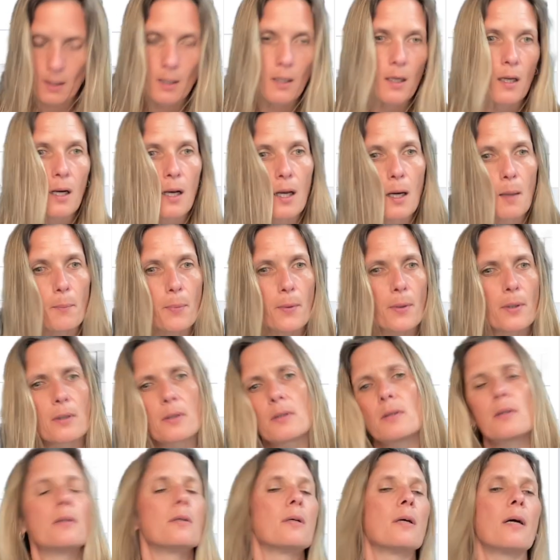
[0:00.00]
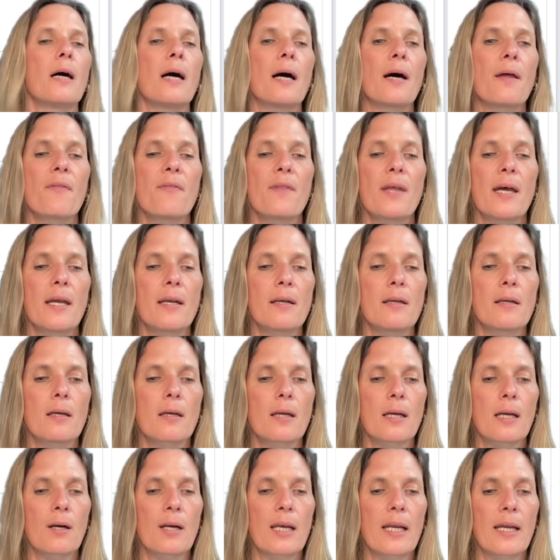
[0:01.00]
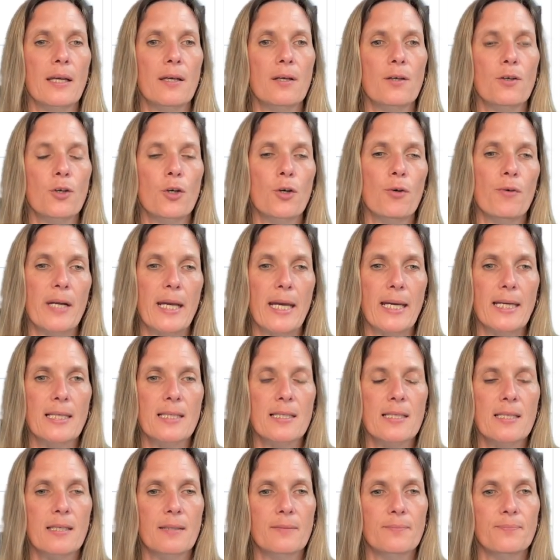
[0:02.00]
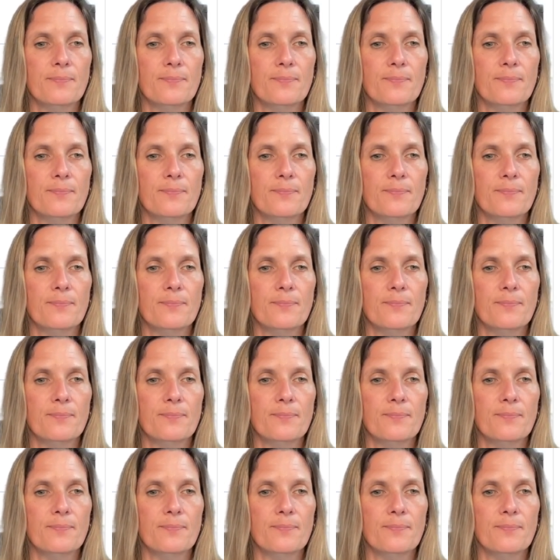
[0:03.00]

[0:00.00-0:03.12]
club and then click create.